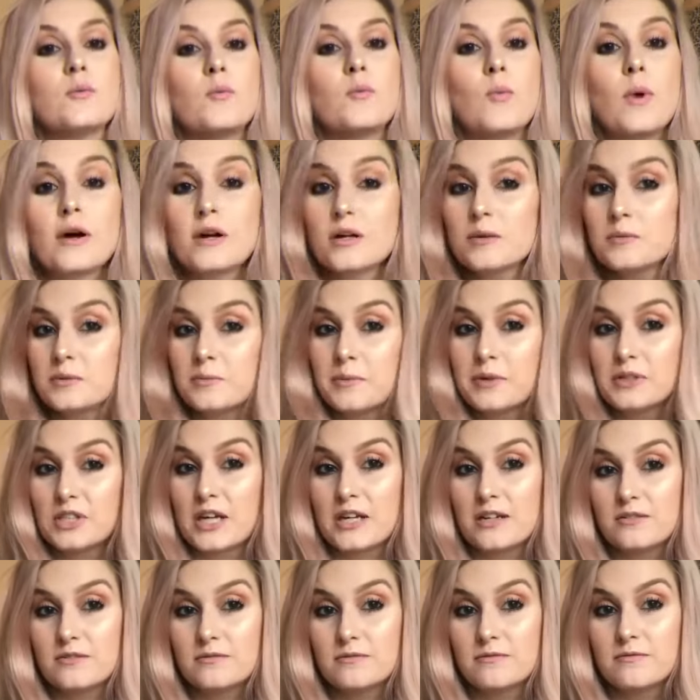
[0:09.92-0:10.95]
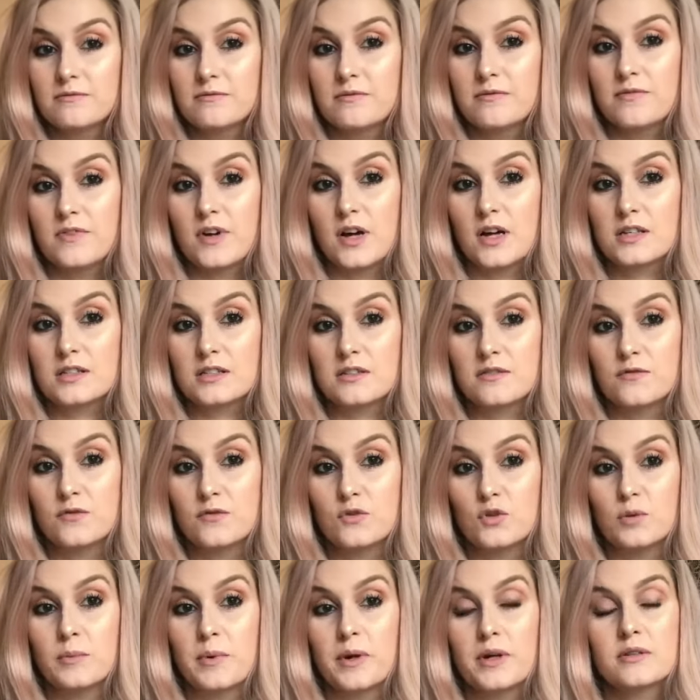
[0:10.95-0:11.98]
Welcome to my channel, first and
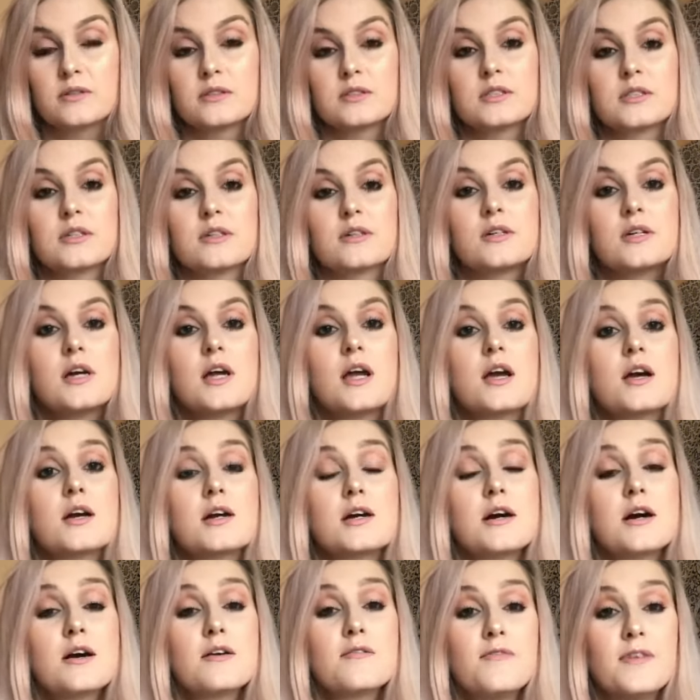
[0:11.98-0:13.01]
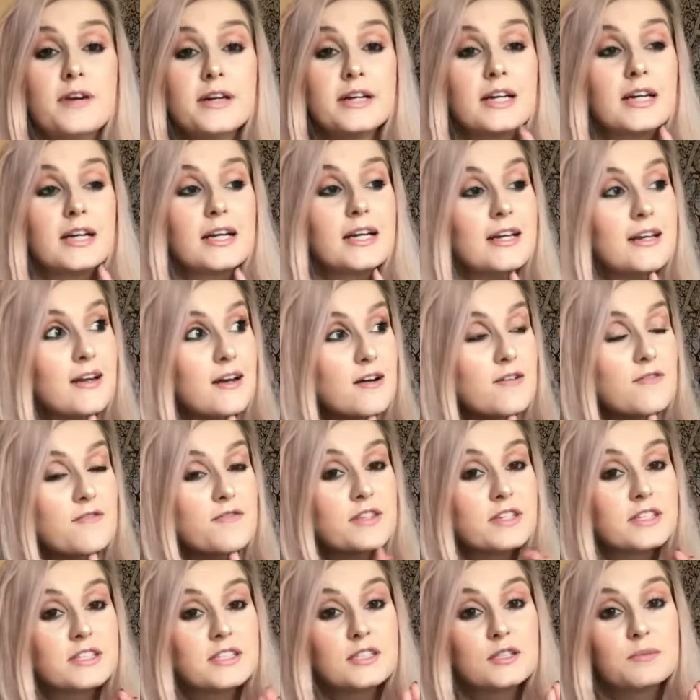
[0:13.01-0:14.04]
foremost. Funnily enough,
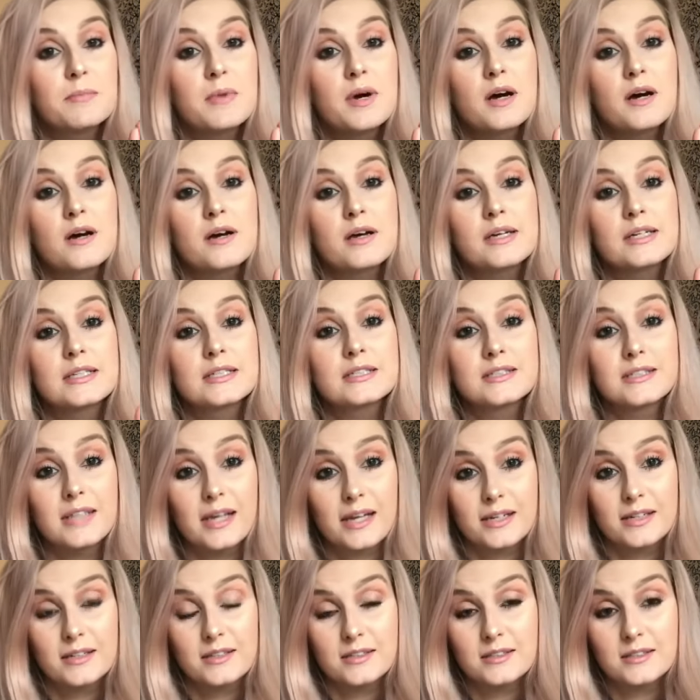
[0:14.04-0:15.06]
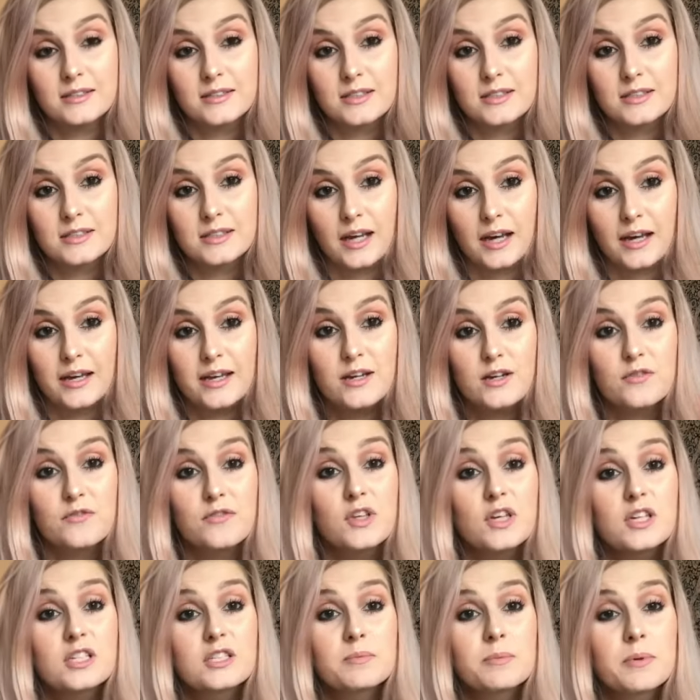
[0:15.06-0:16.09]
this is my second take of
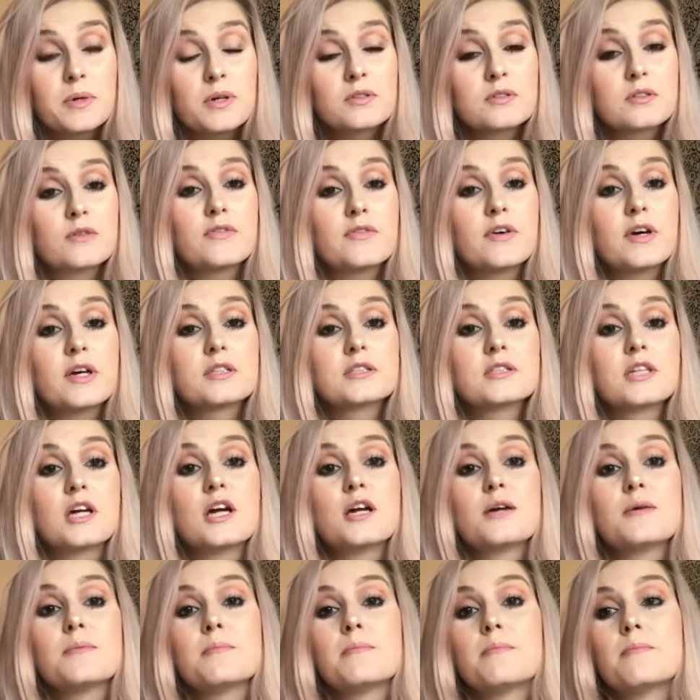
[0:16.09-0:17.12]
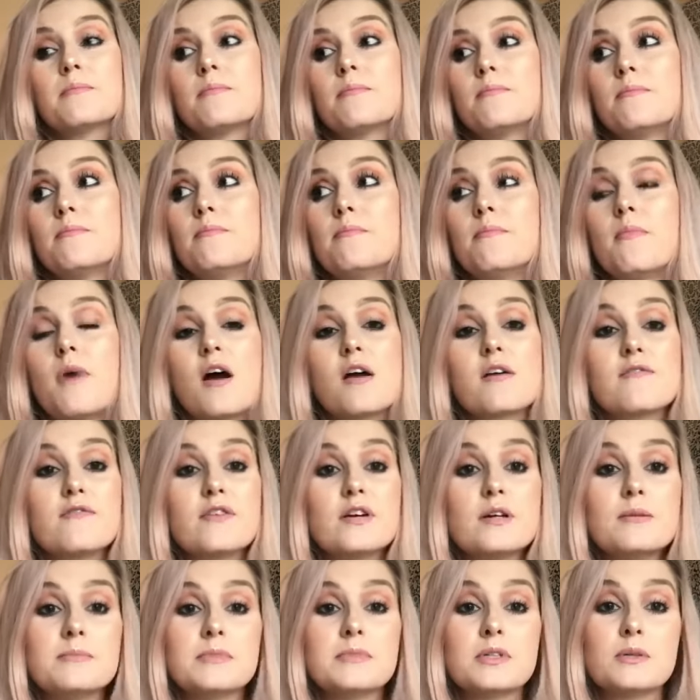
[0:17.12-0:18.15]
this because the first time I
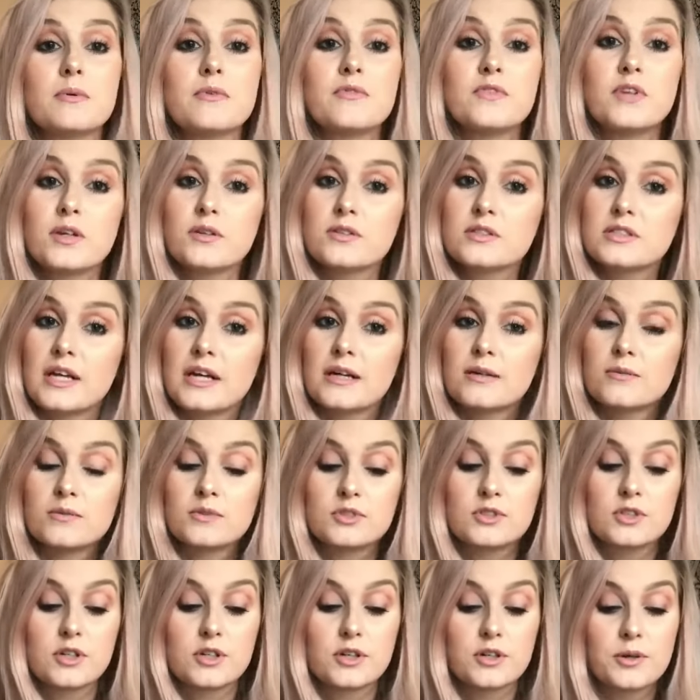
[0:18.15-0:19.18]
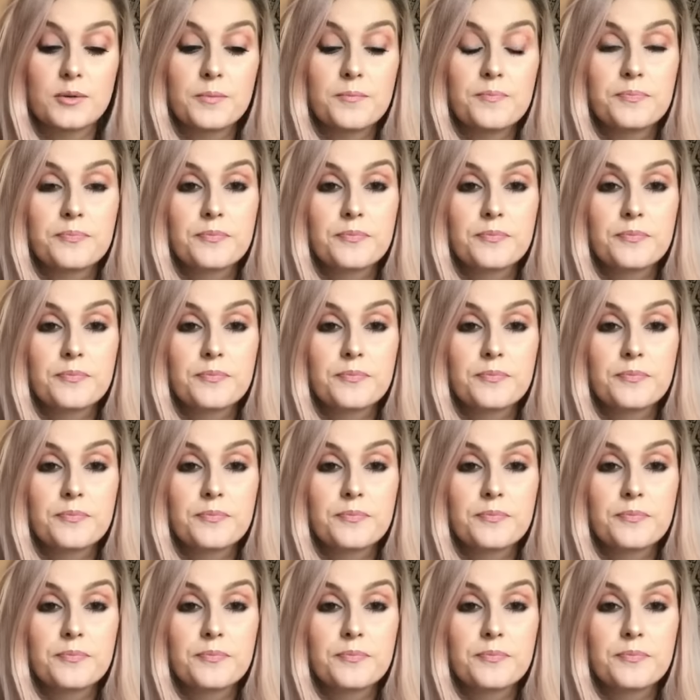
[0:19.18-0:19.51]
filmed it with no sound, so